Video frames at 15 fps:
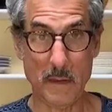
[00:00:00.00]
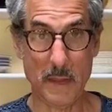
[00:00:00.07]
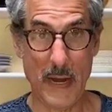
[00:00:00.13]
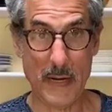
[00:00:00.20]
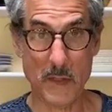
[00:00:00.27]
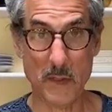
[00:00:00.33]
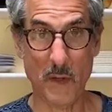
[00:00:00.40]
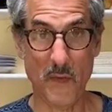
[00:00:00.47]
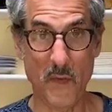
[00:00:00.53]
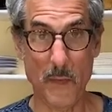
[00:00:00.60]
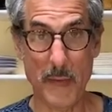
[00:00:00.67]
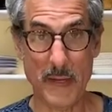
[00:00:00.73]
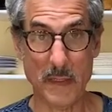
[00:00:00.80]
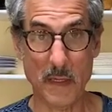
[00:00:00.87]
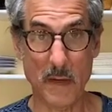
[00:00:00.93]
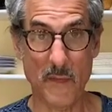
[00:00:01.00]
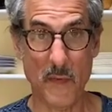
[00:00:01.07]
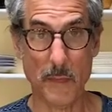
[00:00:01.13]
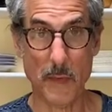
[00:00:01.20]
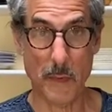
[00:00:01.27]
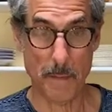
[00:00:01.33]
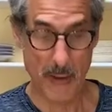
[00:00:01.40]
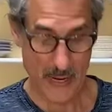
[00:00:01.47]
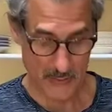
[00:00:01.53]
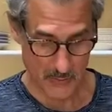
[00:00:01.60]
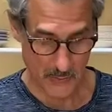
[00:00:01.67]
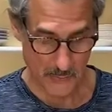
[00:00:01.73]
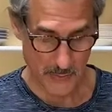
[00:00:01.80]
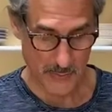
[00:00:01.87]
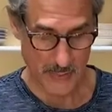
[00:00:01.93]
naturally fermented from the
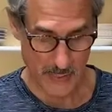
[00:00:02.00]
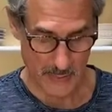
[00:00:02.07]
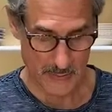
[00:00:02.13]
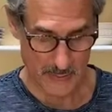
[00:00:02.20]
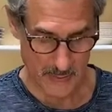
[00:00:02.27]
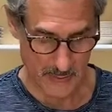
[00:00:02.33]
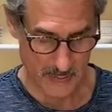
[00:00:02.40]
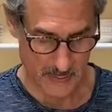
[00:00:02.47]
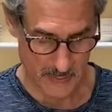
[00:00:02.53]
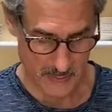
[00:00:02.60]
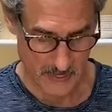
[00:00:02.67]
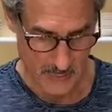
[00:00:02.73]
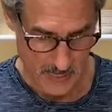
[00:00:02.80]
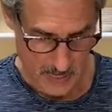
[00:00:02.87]
bacteria that exists